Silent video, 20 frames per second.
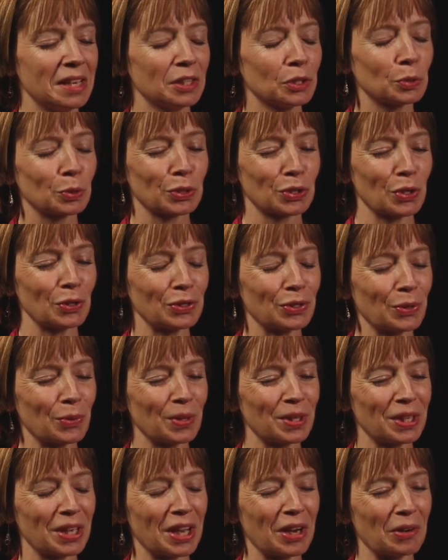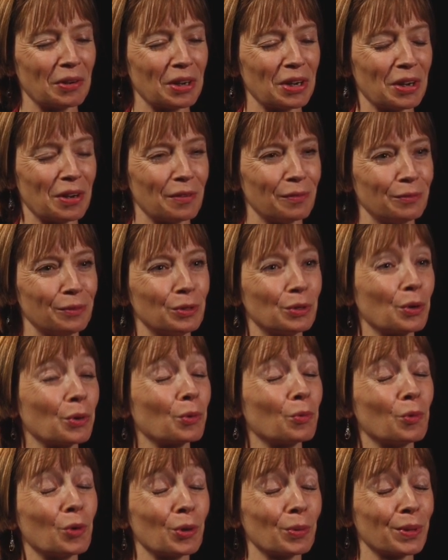This was also in the era of you go to
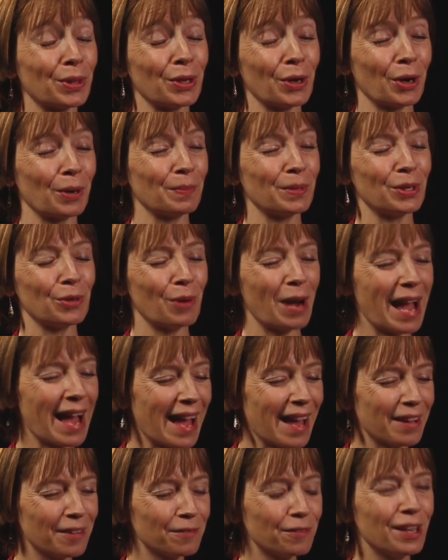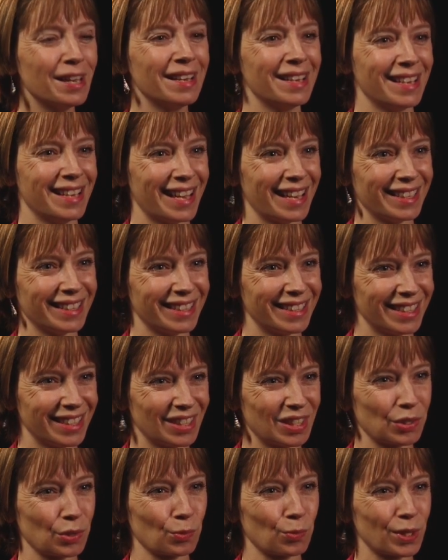war with the army you have, and
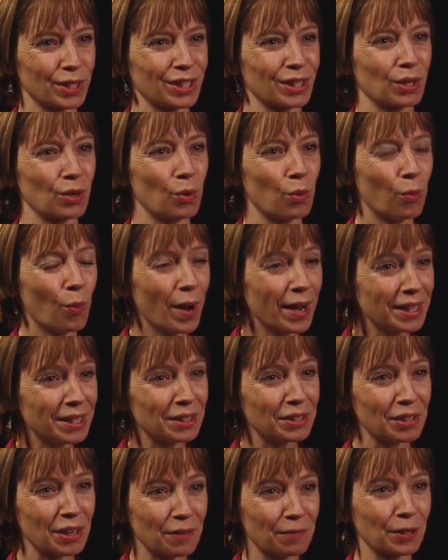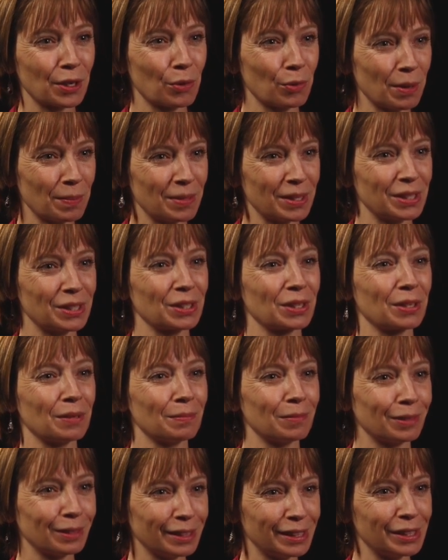since there wasn't quite enough equipment to
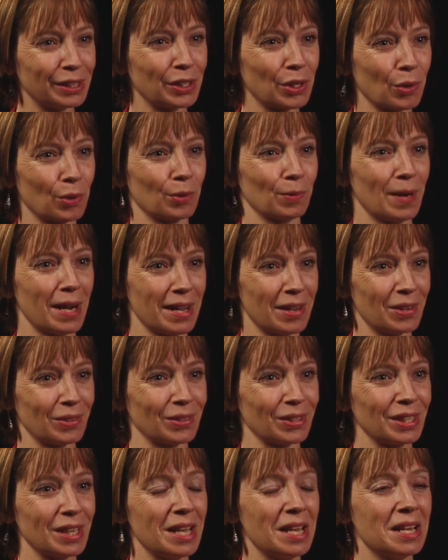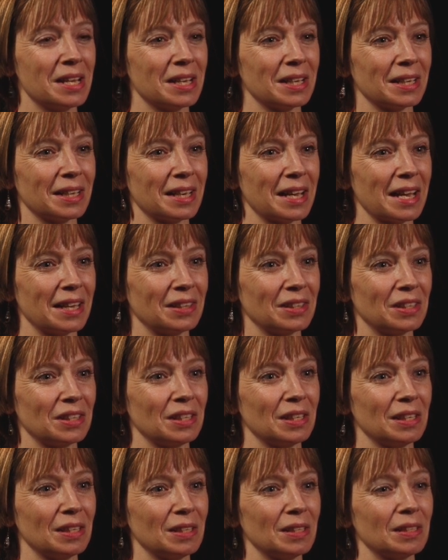completely go around, uh, and
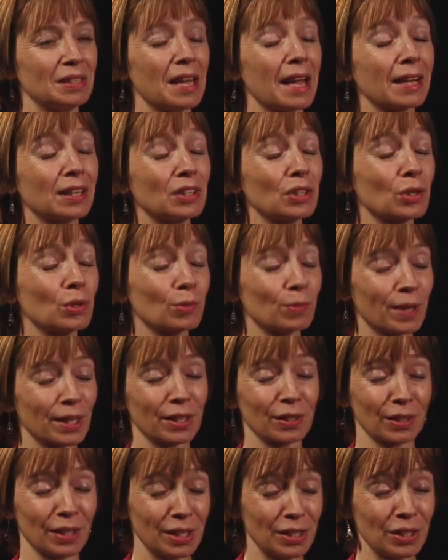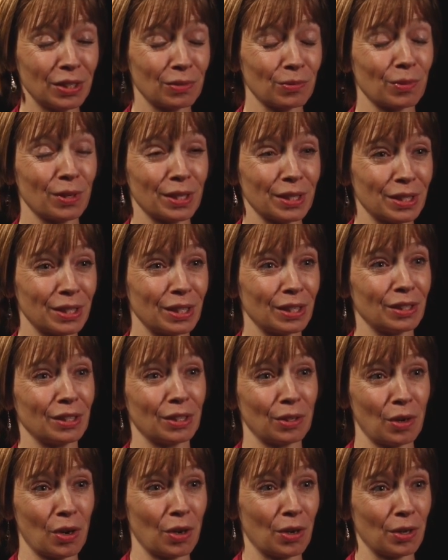the technical regulation was that
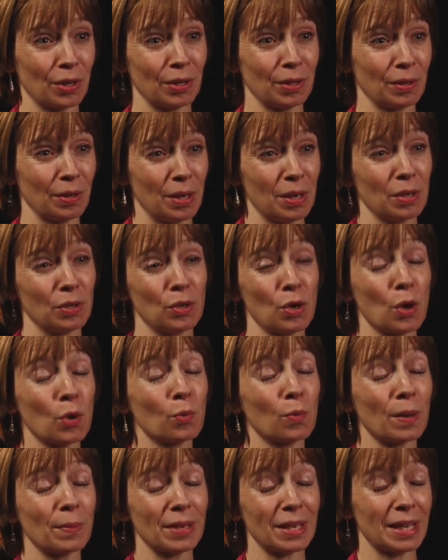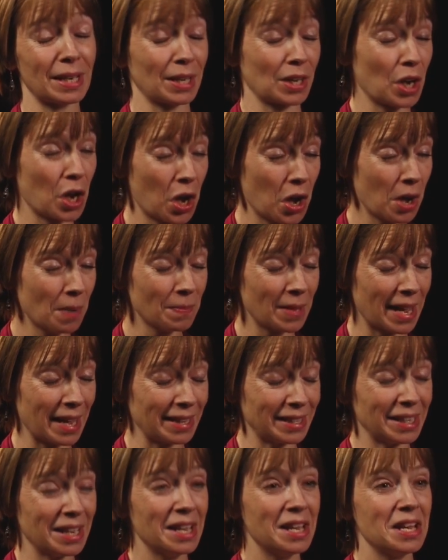there are no women in
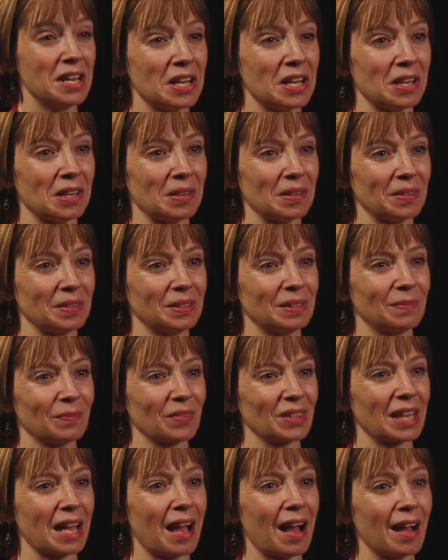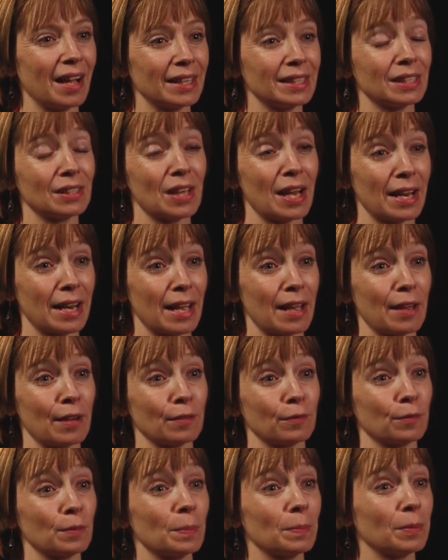combat. Uh, I did not
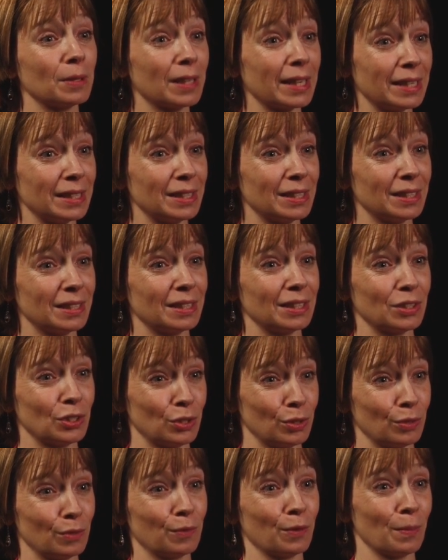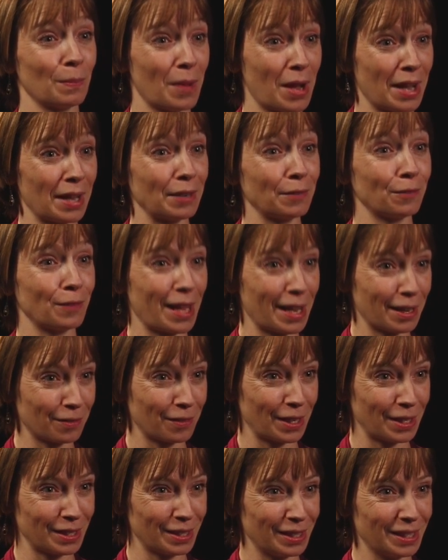have plates issued for my flak
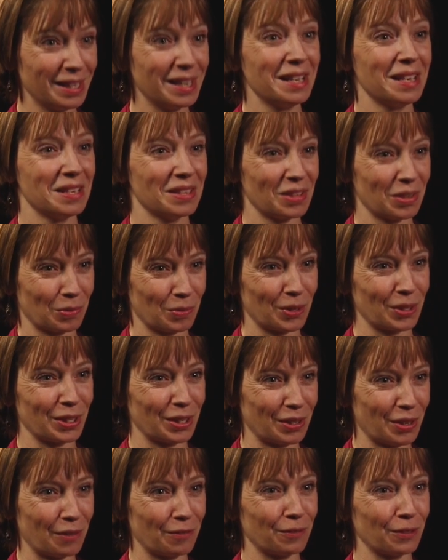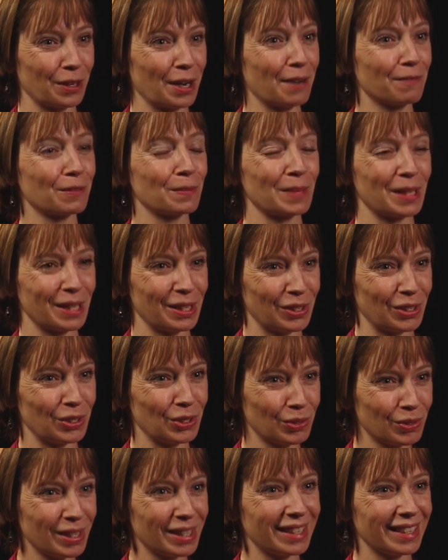vest. There weren't enough for everybody in the
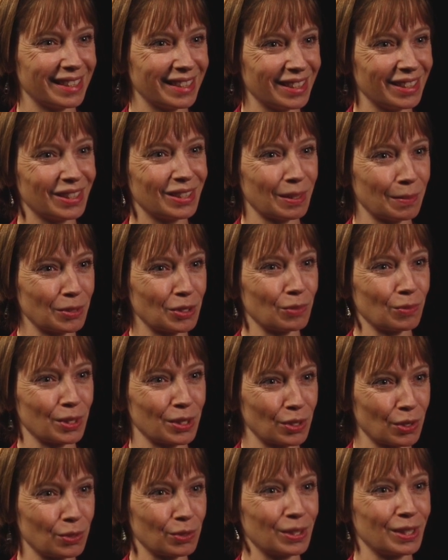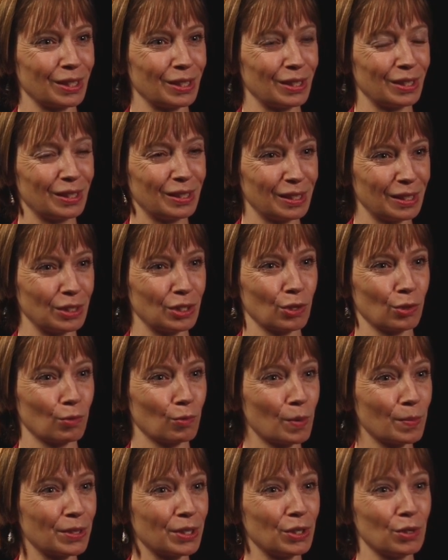unit, and the assumption was, oh, since since you're a
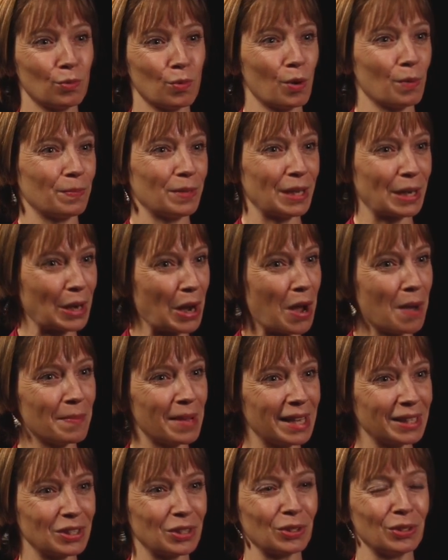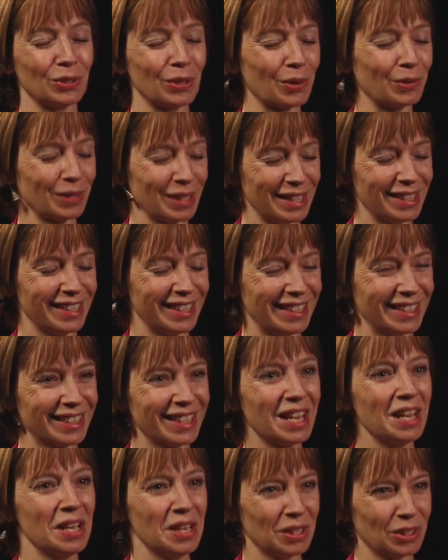woman, you won't be in combat, so you don't need these.
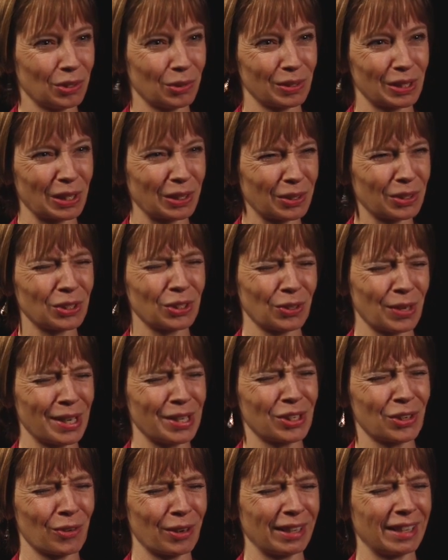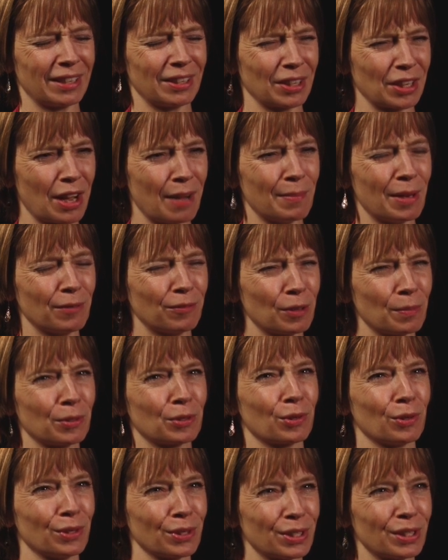So it was a little strange going out on combat foot
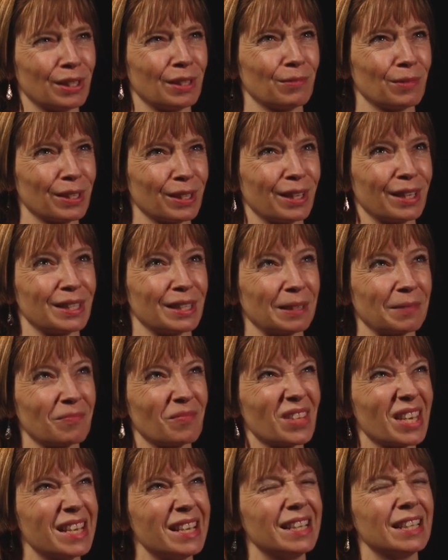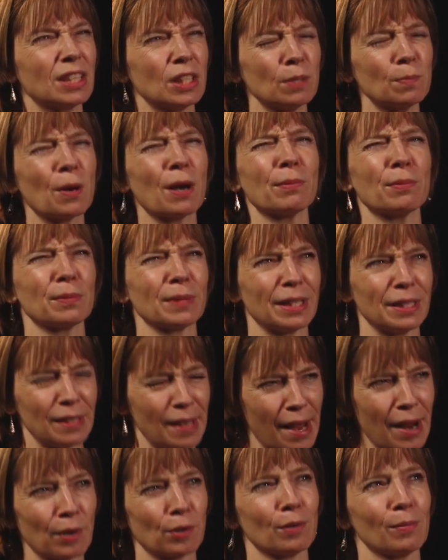patrols and then realizing this is probably a
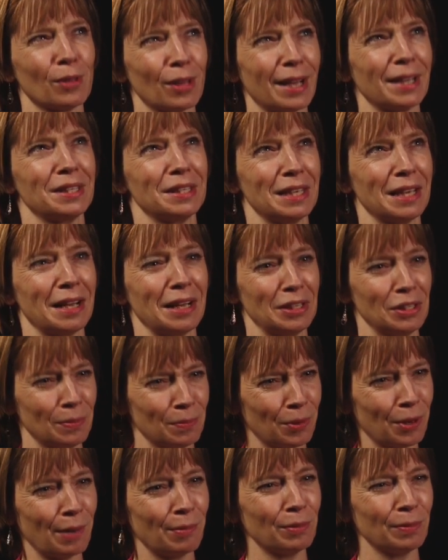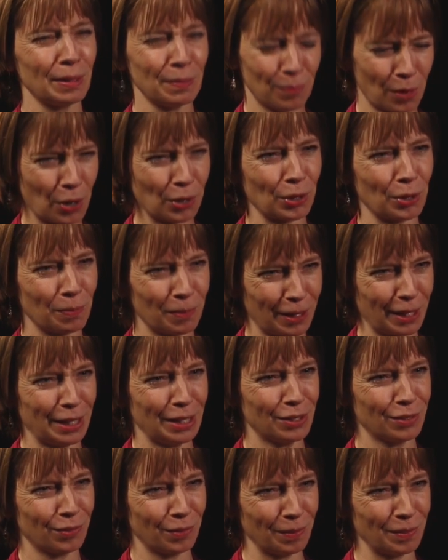terrible idea. I should probably borrow
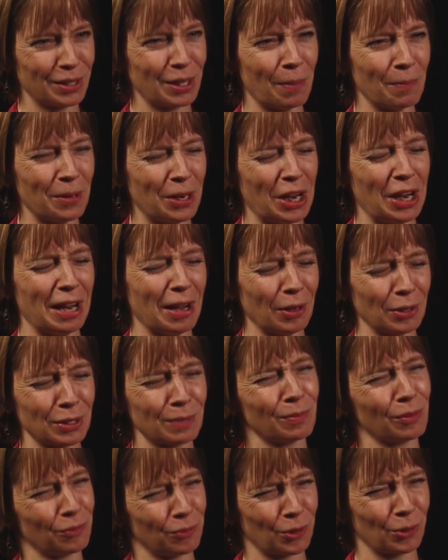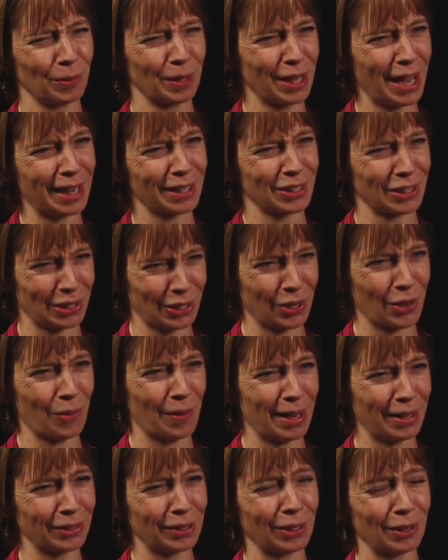plates from somebody else before we actually go
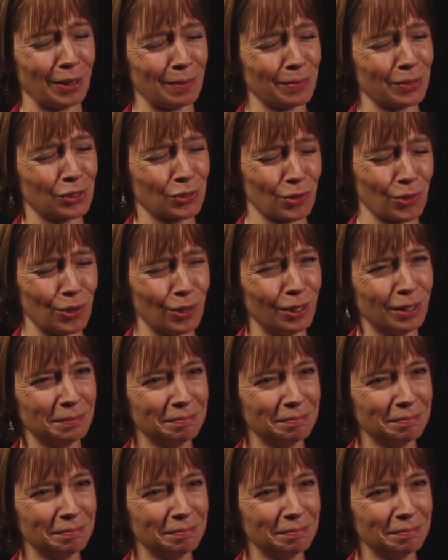out there on patrol.